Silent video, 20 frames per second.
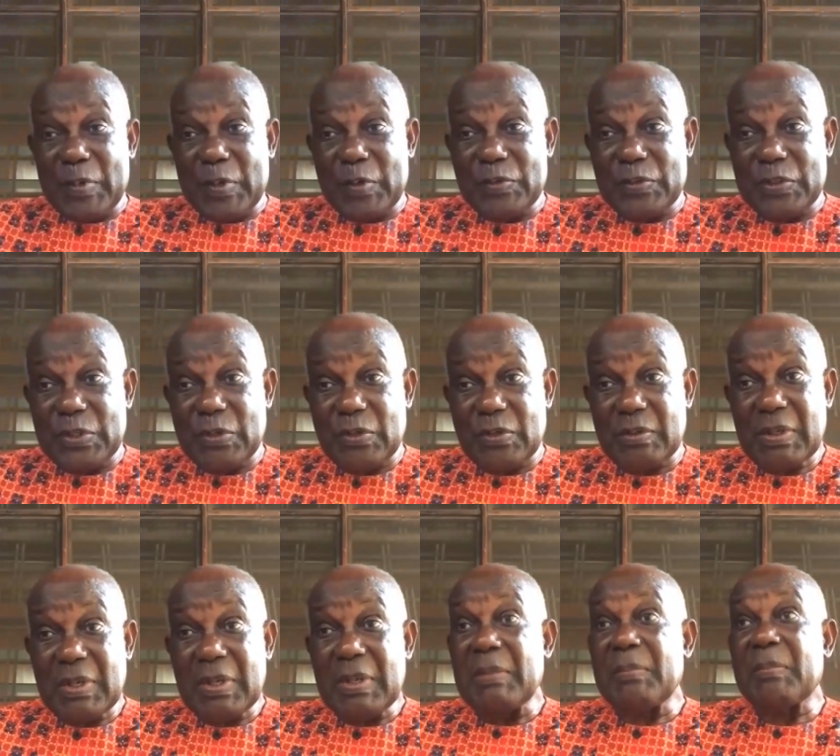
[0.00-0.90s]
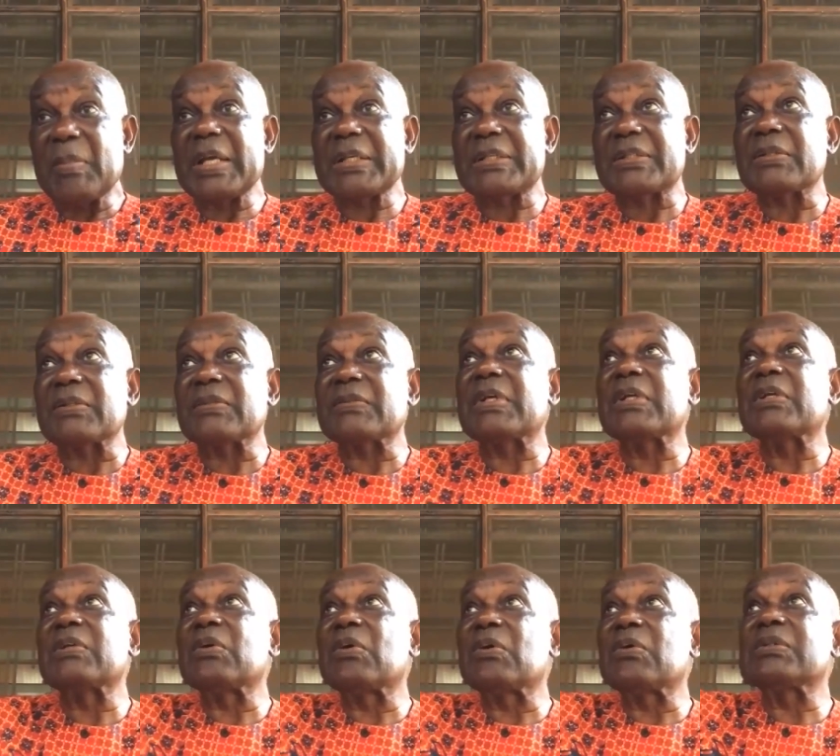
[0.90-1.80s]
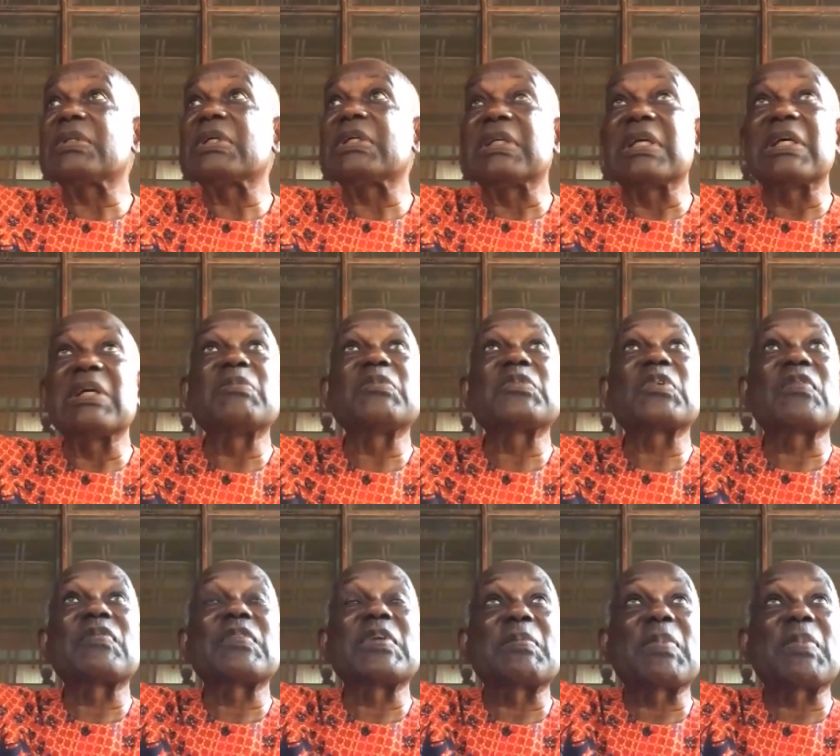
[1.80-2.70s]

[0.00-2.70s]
museum. My mm-hmm. children know the names of the